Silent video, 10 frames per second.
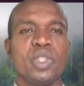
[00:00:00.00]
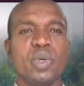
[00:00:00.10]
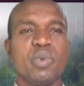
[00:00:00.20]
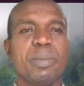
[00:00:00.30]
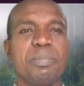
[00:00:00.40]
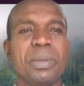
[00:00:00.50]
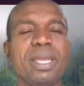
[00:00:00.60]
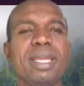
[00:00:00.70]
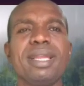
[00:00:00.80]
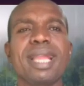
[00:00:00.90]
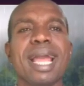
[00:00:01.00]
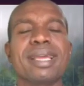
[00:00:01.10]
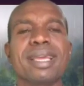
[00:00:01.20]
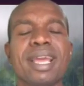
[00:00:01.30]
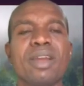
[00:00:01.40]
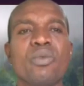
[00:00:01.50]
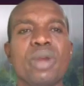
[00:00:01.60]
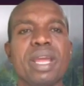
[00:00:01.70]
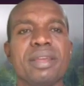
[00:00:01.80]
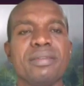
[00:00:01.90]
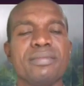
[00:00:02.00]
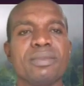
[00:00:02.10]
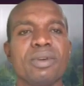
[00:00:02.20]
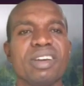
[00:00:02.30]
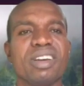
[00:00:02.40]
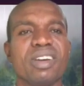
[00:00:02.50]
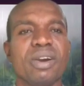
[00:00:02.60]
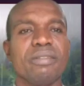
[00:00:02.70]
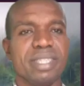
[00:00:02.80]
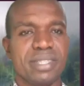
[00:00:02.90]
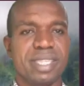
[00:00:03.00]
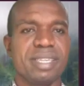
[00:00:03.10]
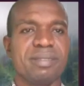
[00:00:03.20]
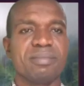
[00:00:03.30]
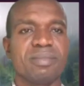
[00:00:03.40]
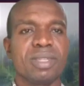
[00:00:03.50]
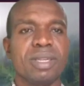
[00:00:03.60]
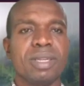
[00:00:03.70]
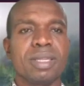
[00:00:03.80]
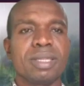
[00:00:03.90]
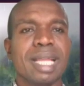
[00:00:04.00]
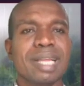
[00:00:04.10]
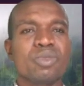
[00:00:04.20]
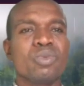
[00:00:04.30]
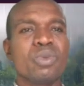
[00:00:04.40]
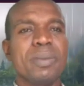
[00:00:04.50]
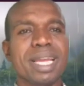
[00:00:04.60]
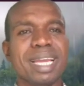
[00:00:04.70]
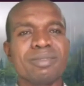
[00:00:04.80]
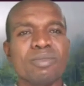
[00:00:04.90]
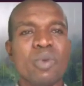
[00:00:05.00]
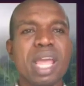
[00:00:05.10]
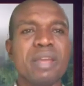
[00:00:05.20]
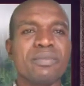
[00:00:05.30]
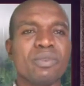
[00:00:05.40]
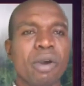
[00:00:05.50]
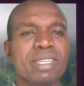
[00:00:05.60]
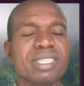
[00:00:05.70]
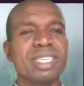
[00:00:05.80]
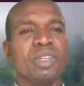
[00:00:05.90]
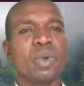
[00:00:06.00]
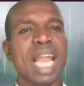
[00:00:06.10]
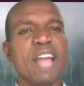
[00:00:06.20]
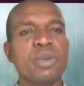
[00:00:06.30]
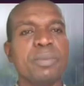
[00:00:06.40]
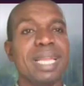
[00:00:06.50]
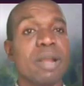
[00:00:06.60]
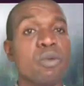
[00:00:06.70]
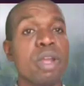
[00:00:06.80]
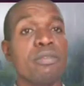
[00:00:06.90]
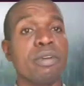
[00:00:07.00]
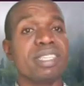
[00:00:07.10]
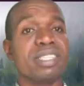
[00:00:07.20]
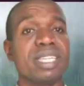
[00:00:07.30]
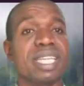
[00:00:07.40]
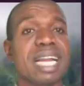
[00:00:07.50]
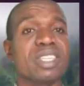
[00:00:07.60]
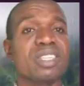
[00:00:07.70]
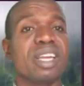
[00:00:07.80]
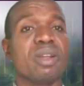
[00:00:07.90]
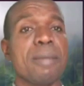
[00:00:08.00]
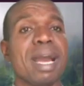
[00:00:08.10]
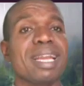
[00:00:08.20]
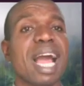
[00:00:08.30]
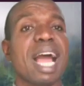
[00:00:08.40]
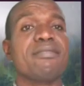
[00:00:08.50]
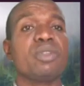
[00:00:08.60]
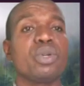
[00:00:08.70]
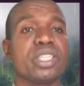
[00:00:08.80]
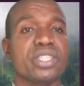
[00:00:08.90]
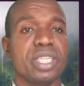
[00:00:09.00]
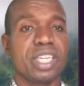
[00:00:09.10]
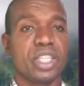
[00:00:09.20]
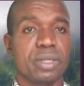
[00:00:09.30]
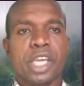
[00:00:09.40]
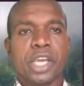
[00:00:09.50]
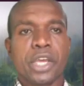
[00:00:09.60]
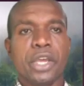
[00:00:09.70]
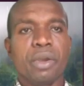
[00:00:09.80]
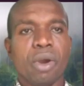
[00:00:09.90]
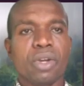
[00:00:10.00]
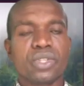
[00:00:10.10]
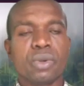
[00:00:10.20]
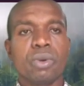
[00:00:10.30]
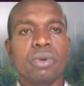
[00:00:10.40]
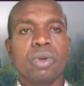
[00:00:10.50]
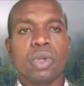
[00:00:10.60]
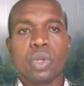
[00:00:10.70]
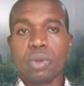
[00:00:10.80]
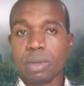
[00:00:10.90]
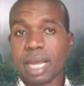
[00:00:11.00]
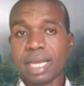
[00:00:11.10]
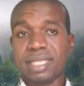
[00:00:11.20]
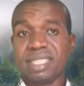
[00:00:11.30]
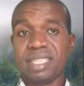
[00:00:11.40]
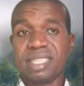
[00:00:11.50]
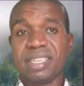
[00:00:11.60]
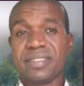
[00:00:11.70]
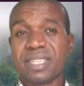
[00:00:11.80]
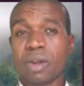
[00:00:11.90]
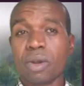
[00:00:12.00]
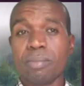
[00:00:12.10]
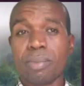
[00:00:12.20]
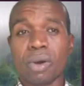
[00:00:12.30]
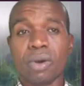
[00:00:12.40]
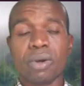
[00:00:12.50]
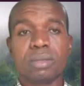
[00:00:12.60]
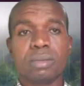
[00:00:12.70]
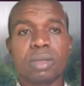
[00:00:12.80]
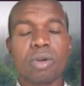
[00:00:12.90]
You will be like a wave of the sea. That will be wave of the sea. Your life will be like wave of the sea." That is a man that has no destination. He also looked at his second born